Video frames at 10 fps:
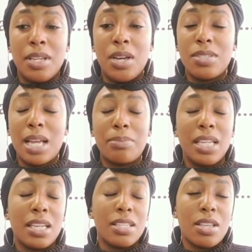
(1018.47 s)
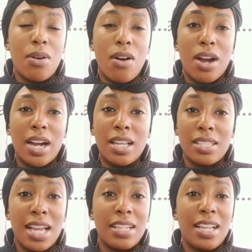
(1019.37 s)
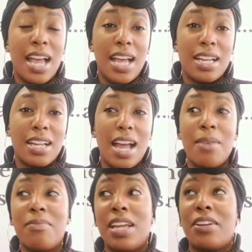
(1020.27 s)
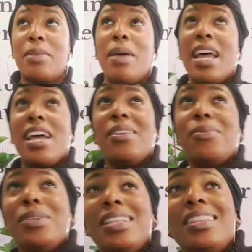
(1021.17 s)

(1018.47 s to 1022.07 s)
Stop thinking so hard, because I'm very bad with